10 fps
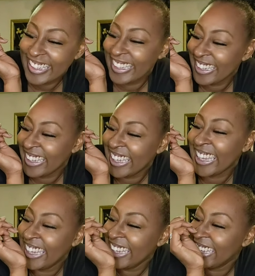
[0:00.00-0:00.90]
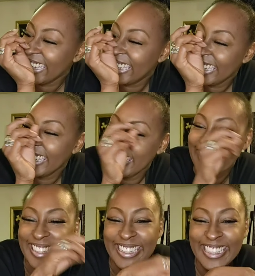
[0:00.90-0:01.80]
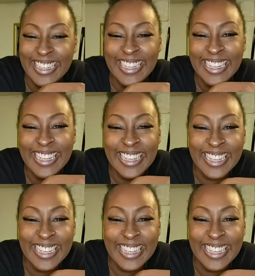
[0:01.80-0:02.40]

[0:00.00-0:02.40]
[no speech]